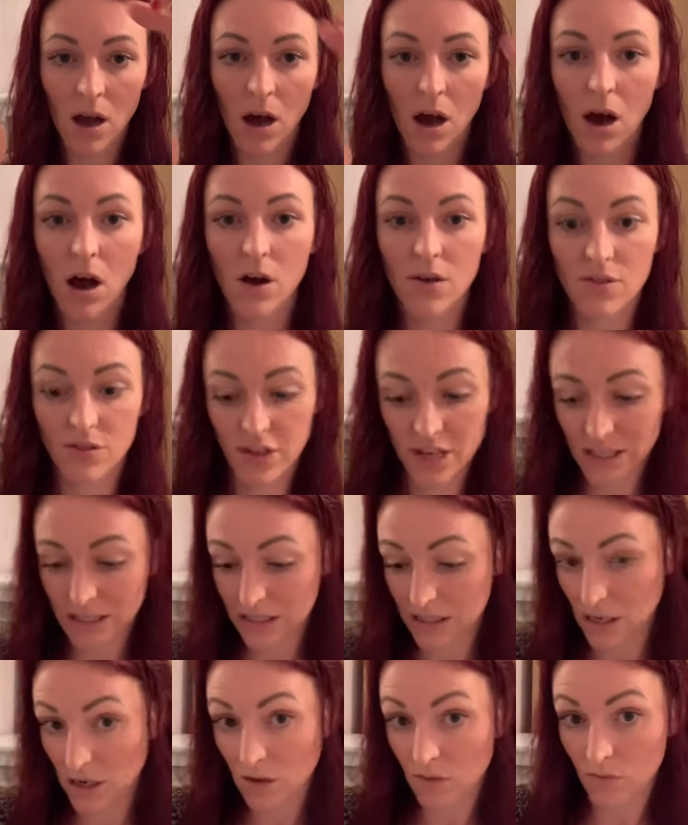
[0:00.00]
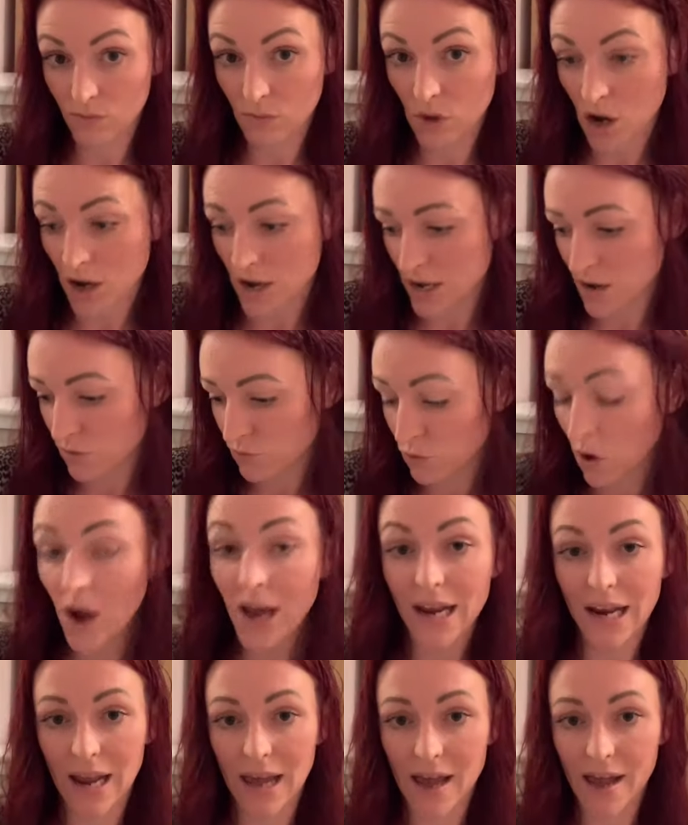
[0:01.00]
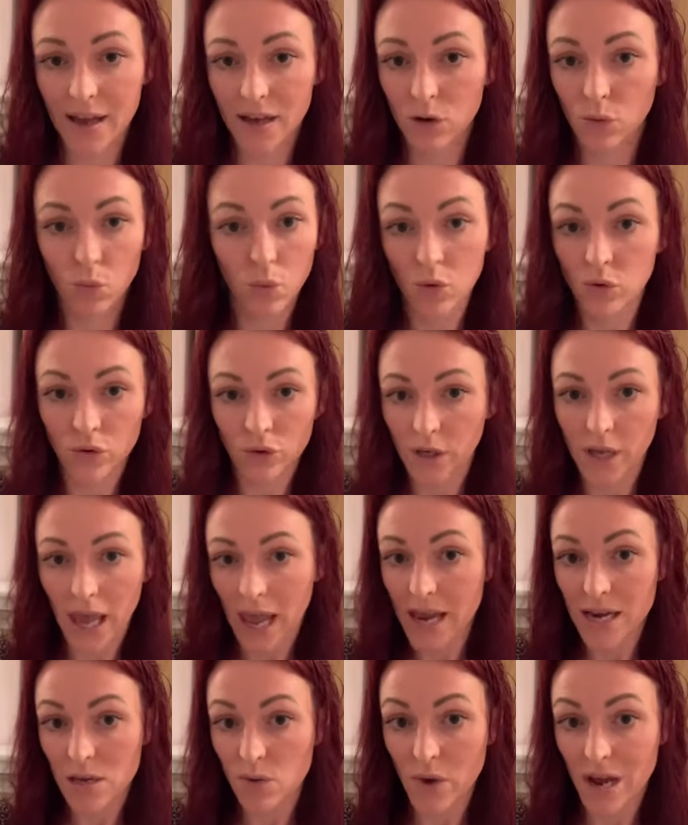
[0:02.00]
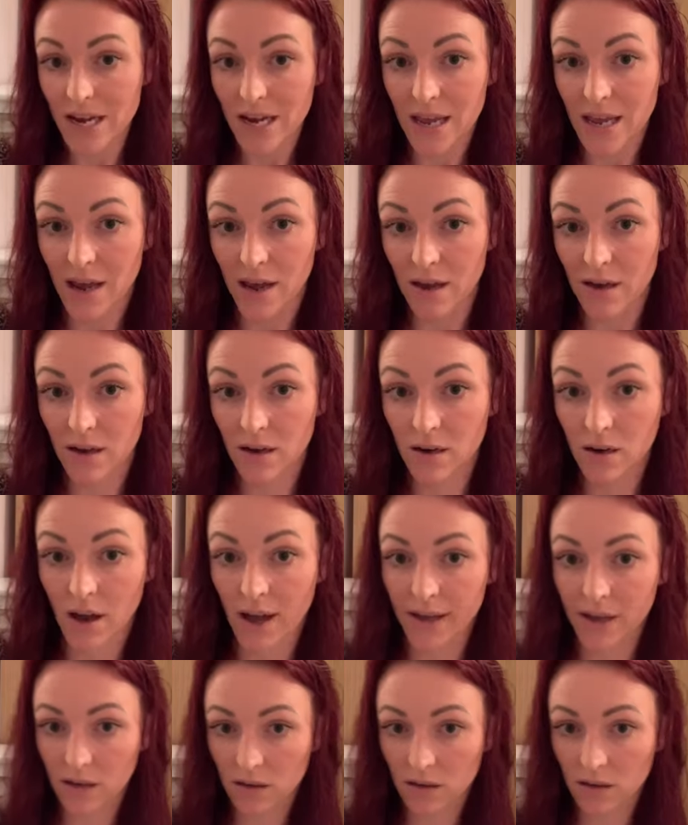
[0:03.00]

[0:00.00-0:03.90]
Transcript: this, my right leg wouldn't get anywhere near. Like